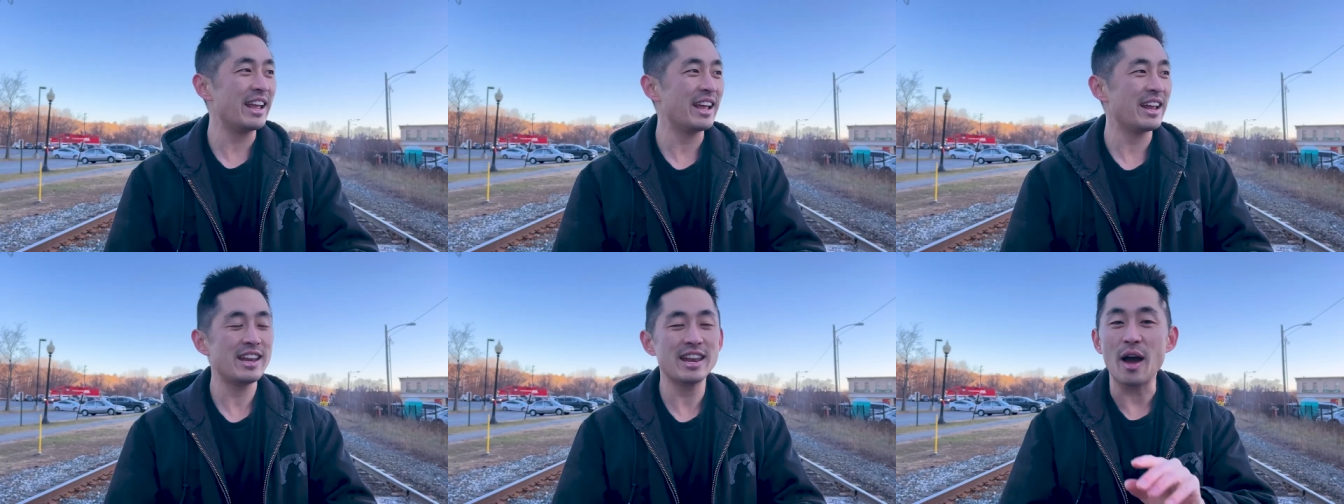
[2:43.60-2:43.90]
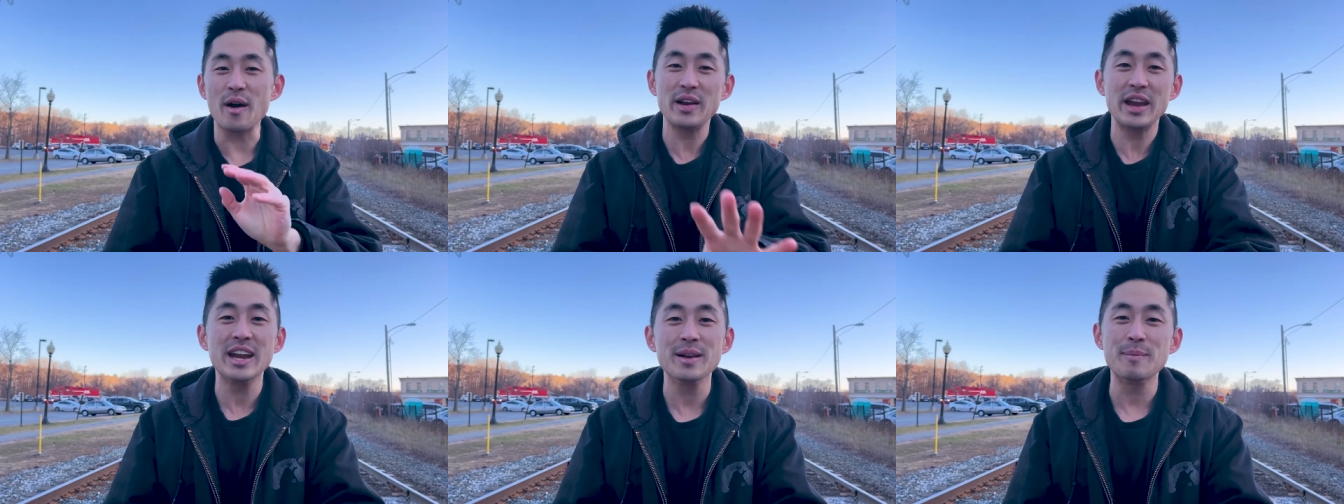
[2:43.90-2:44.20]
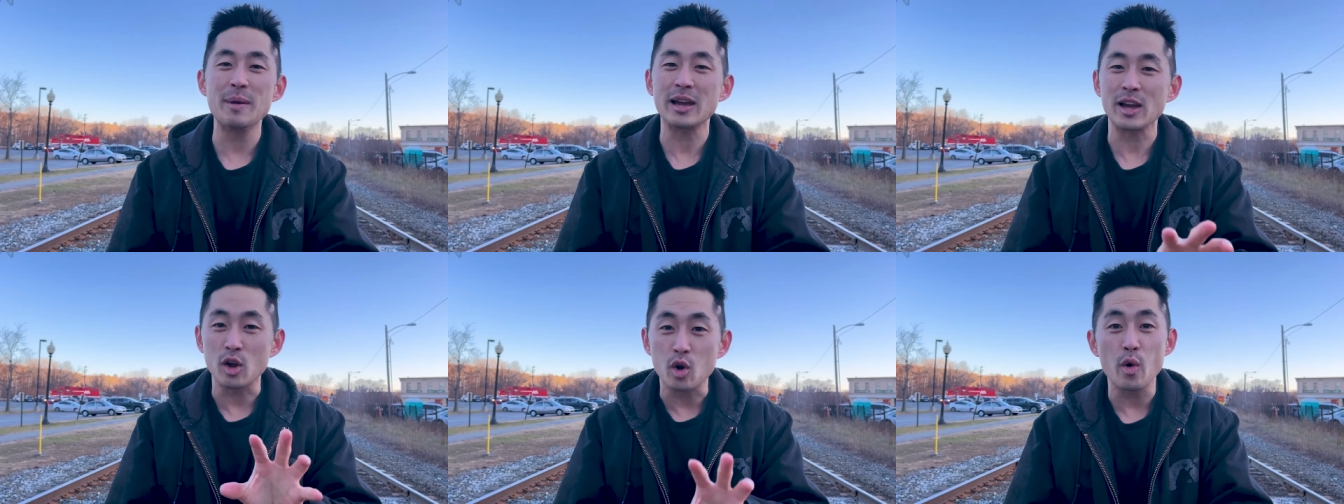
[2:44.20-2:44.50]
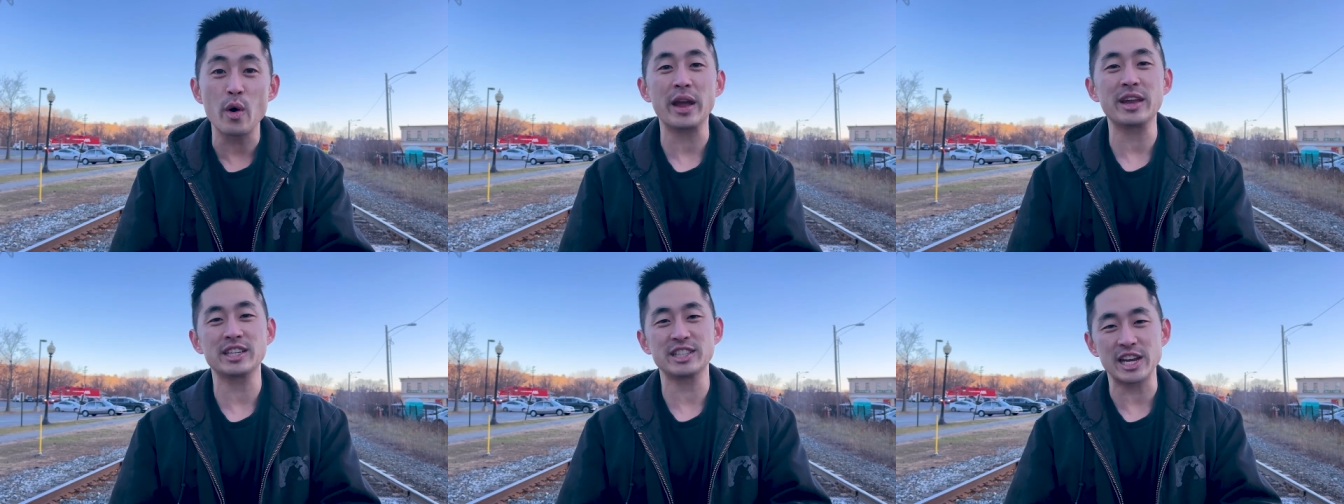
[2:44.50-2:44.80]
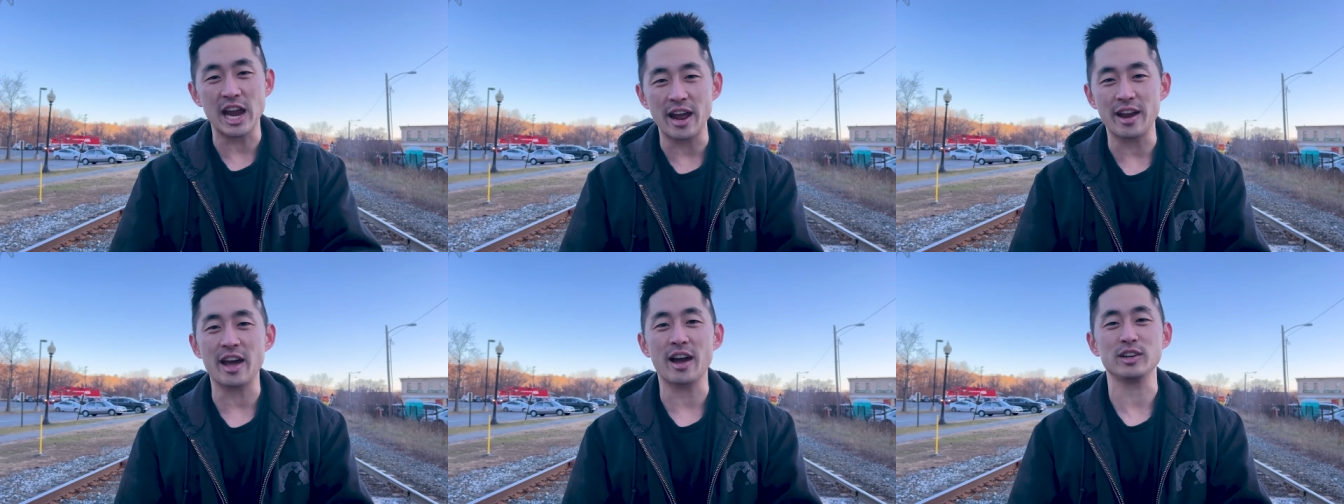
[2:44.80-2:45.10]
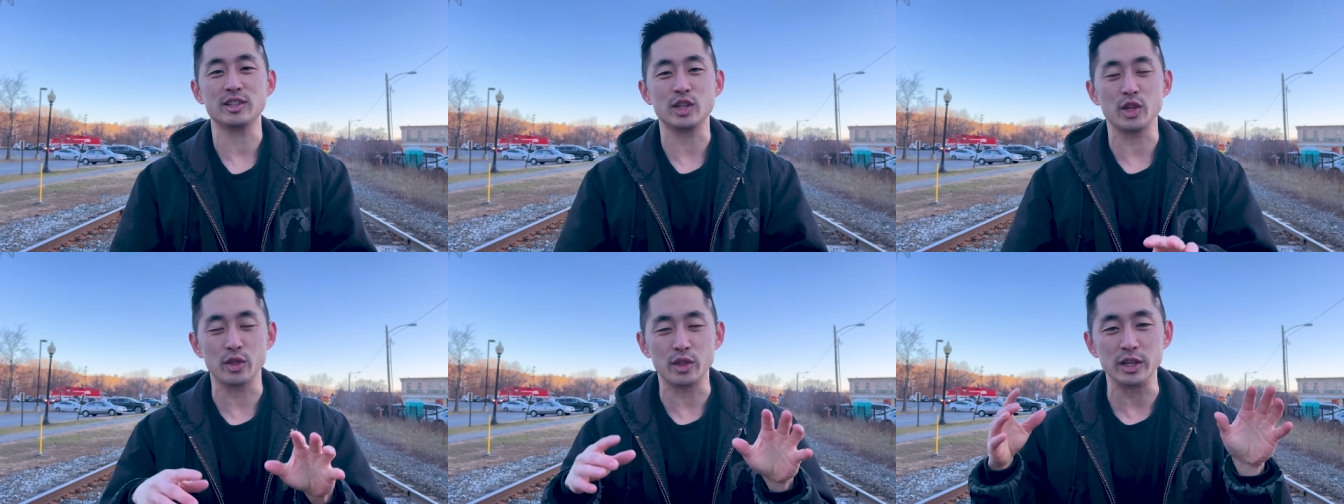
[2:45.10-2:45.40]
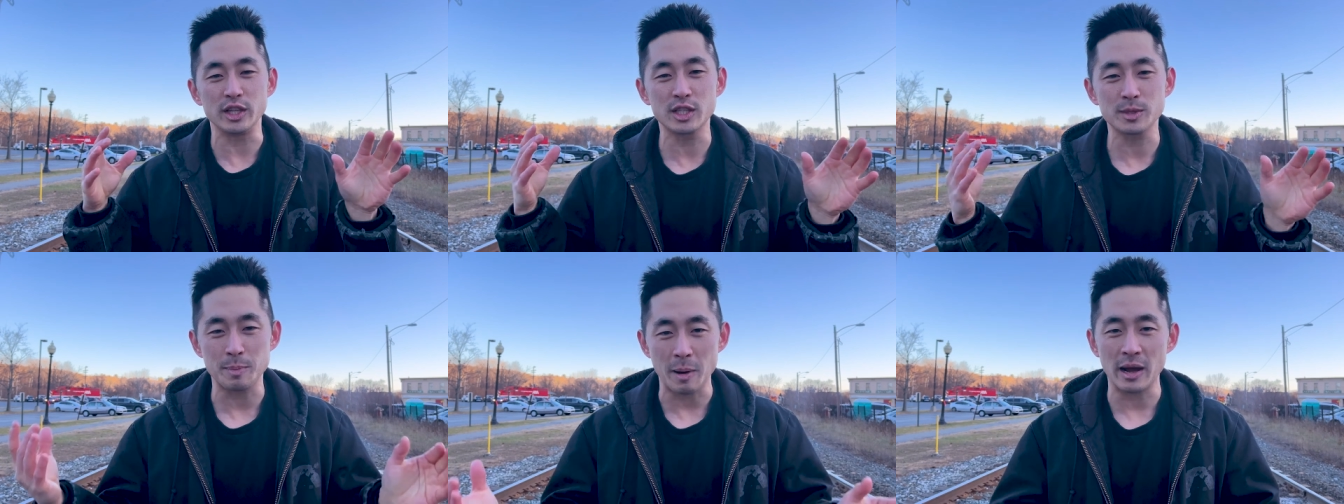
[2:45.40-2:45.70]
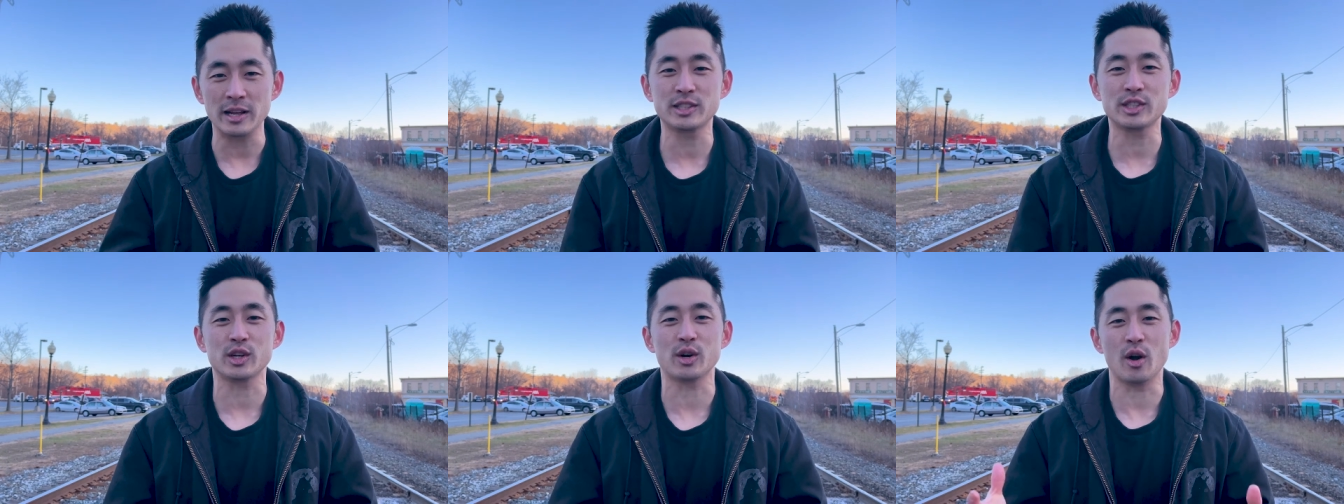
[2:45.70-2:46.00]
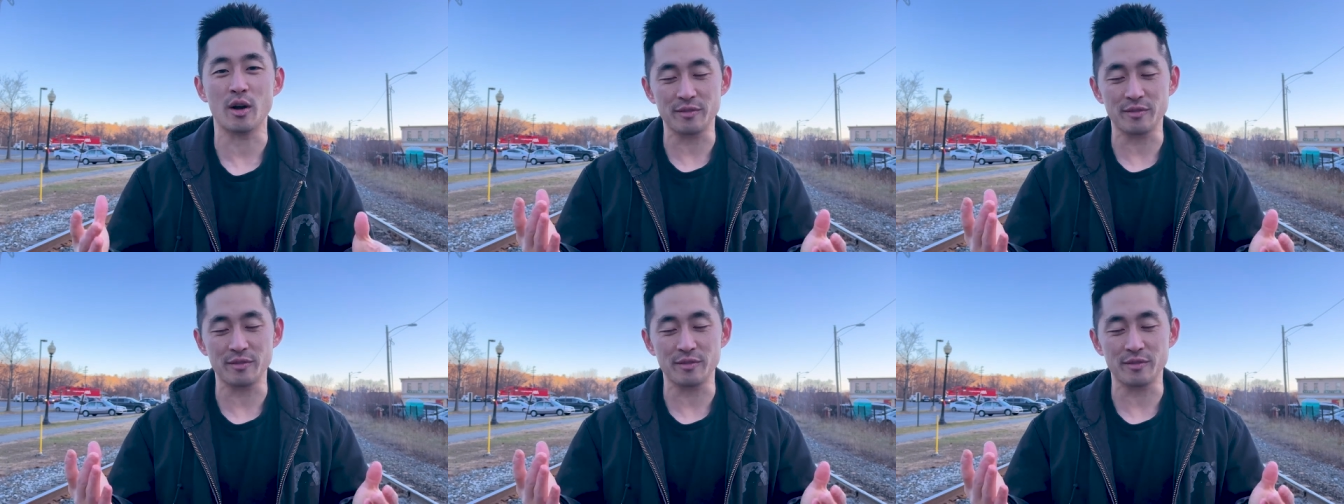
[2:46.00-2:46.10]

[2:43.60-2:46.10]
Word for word: Now I need to make a quick shout out to the sponsor